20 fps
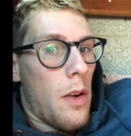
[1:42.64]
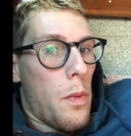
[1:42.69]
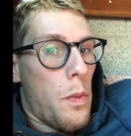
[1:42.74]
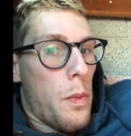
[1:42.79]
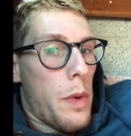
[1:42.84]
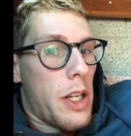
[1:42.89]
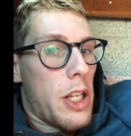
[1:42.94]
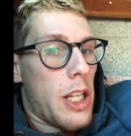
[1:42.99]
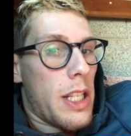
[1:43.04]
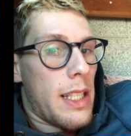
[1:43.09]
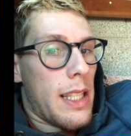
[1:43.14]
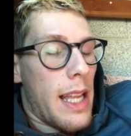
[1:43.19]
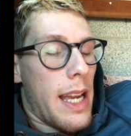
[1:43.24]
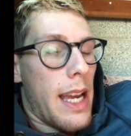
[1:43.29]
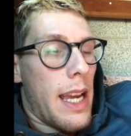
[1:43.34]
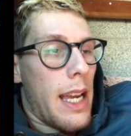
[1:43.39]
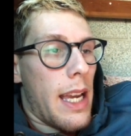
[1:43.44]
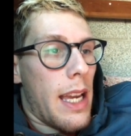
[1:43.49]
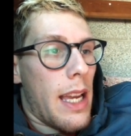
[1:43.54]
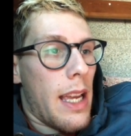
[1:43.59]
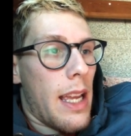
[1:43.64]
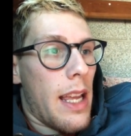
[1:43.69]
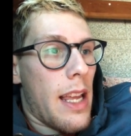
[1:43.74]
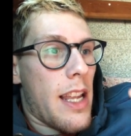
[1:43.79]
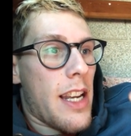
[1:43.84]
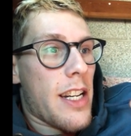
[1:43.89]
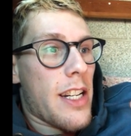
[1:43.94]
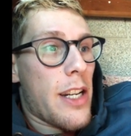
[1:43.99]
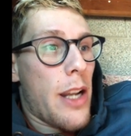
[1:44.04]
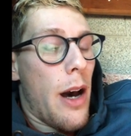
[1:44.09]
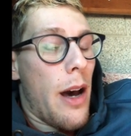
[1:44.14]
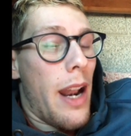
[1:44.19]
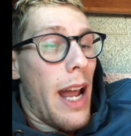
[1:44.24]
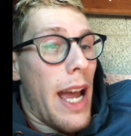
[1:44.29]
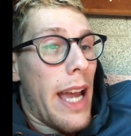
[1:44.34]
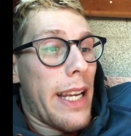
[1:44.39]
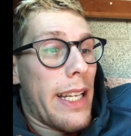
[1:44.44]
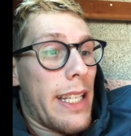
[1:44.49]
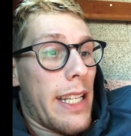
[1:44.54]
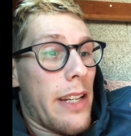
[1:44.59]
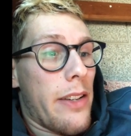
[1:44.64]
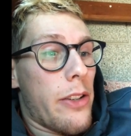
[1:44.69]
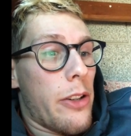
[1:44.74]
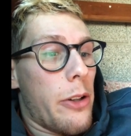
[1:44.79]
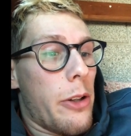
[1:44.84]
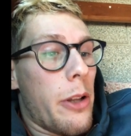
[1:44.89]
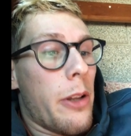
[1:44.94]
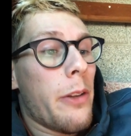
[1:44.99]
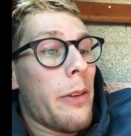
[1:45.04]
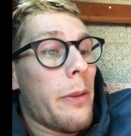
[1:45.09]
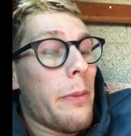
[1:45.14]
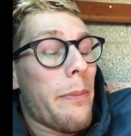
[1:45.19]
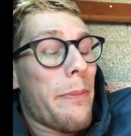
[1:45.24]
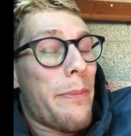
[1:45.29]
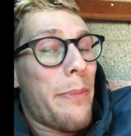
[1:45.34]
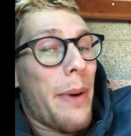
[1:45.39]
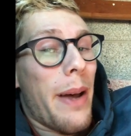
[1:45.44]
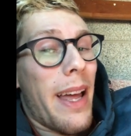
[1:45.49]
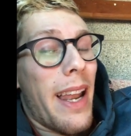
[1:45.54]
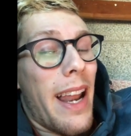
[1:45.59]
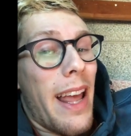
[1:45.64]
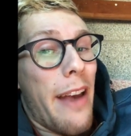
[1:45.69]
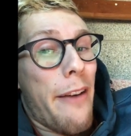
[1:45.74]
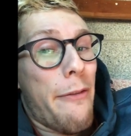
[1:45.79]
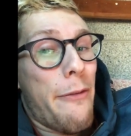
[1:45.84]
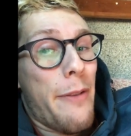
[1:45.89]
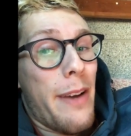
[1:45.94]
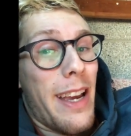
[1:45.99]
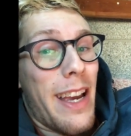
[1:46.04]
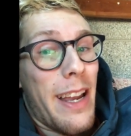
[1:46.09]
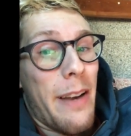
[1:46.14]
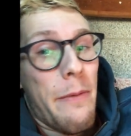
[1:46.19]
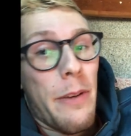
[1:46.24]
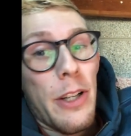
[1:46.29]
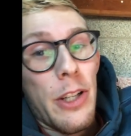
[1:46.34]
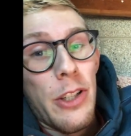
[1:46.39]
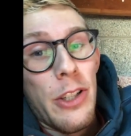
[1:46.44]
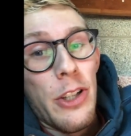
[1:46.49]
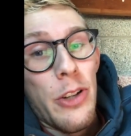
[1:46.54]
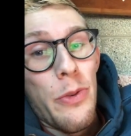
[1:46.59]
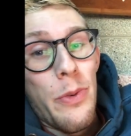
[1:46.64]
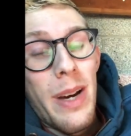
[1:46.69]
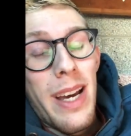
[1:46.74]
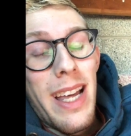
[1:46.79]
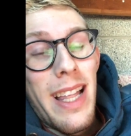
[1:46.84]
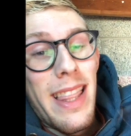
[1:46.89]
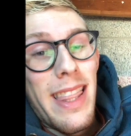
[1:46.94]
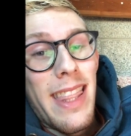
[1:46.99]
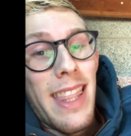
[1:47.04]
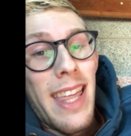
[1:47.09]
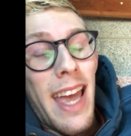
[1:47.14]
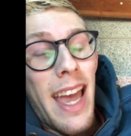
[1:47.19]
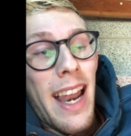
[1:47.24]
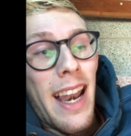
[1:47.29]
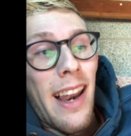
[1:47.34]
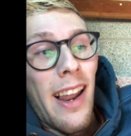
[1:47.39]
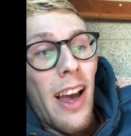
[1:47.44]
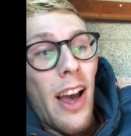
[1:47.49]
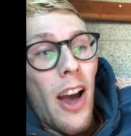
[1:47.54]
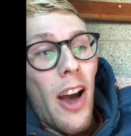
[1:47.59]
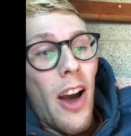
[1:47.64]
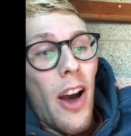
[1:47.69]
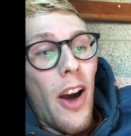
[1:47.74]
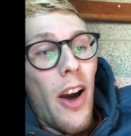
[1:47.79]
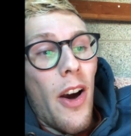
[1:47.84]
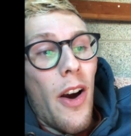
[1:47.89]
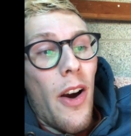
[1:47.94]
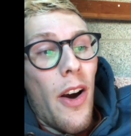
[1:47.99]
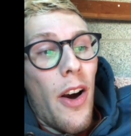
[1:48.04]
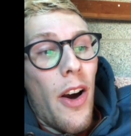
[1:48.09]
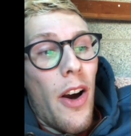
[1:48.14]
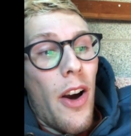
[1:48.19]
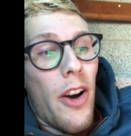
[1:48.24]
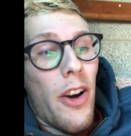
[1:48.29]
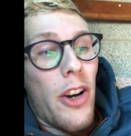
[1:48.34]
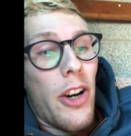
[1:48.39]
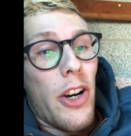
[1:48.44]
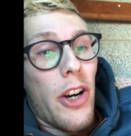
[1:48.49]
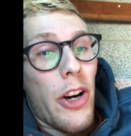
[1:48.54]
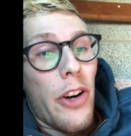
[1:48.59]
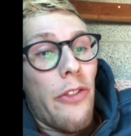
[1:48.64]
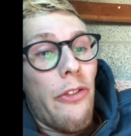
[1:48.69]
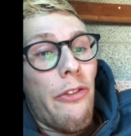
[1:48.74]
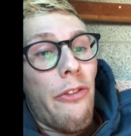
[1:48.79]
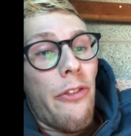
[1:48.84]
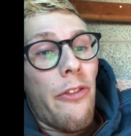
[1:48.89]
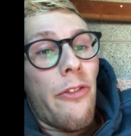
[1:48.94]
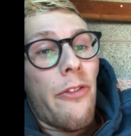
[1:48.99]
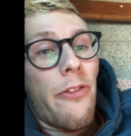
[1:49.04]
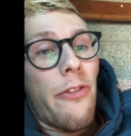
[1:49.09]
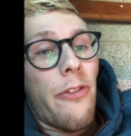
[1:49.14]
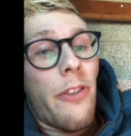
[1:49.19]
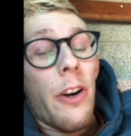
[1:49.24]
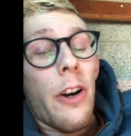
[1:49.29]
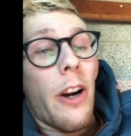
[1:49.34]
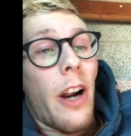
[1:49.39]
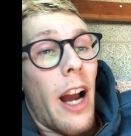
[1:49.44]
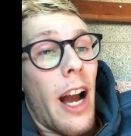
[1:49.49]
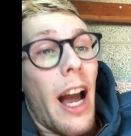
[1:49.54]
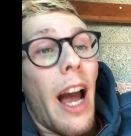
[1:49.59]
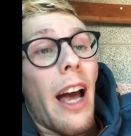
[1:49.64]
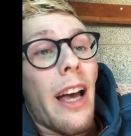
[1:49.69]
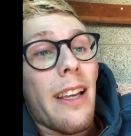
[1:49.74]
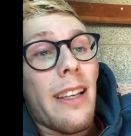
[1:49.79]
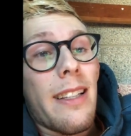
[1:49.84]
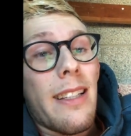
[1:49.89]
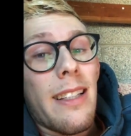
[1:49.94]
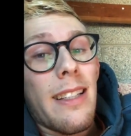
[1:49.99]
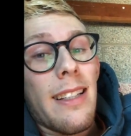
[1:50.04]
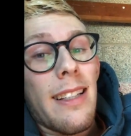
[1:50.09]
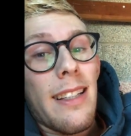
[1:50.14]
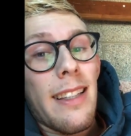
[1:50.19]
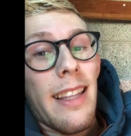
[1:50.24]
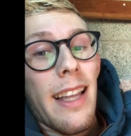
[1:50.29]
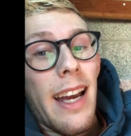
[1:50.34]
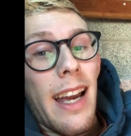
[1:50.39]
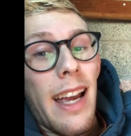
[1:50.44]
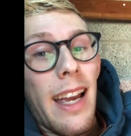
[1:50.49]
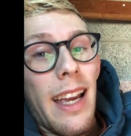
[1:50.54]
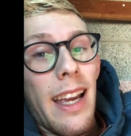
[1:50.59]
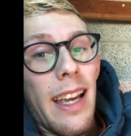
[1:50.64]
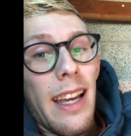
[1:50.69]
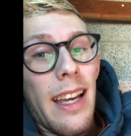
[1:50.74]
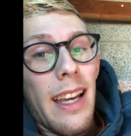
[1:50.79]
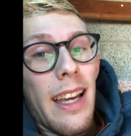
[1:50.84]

Which is like not ideal, but if we can do it, then good for us. Like,